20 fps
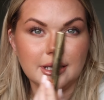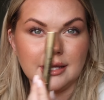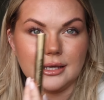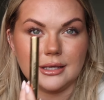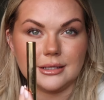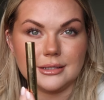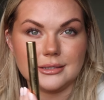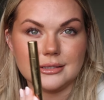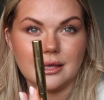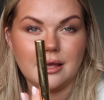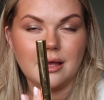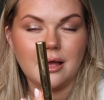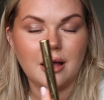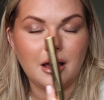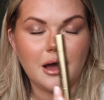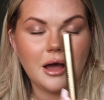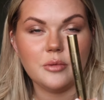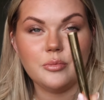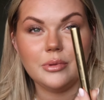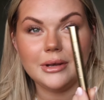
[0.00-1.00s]
is
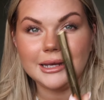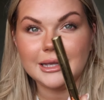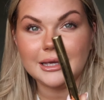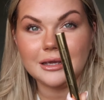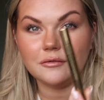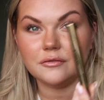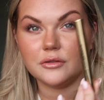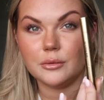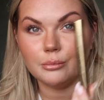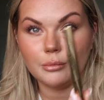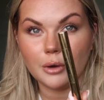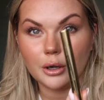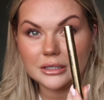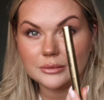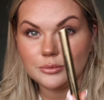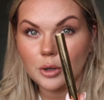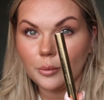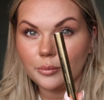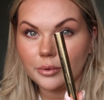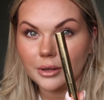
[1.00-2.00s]
I believe the
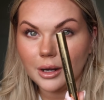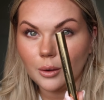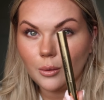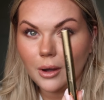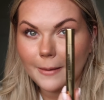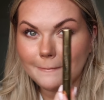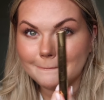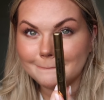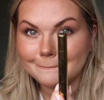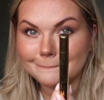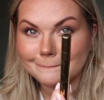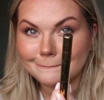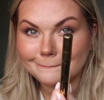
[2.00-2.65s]
most popular one